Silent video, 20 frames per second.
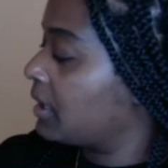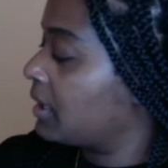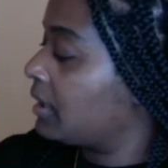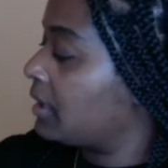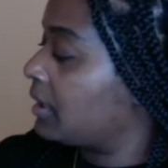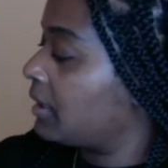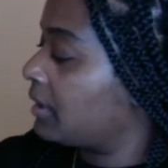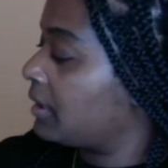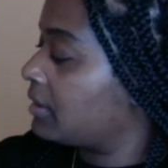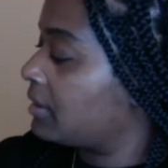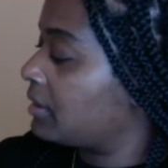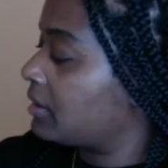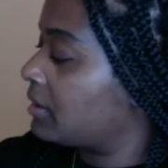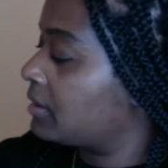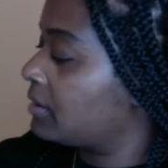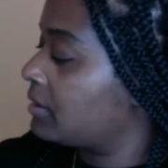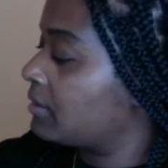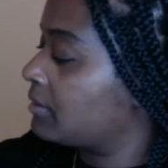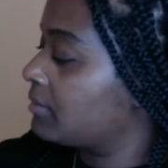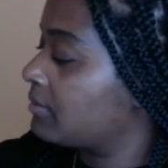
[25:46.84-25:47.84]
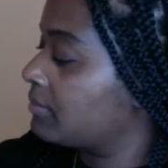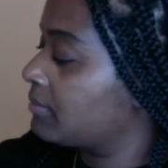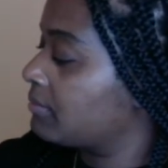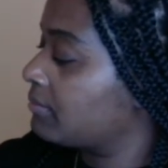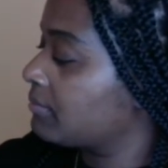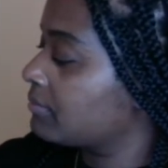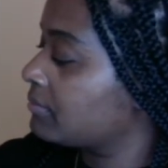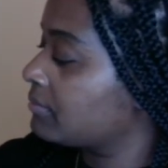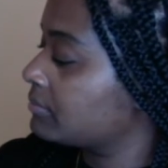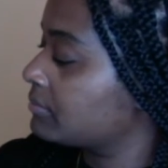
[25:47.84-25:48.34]

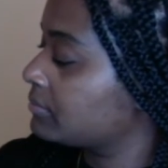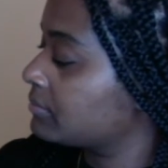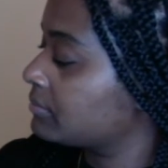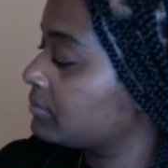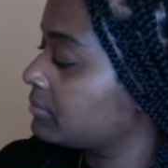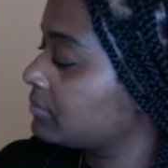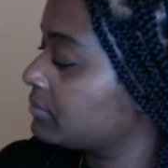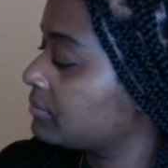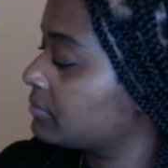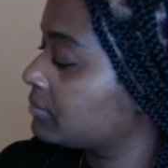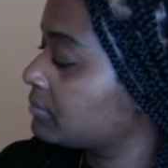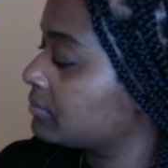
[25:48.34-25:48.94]
Nothing is said.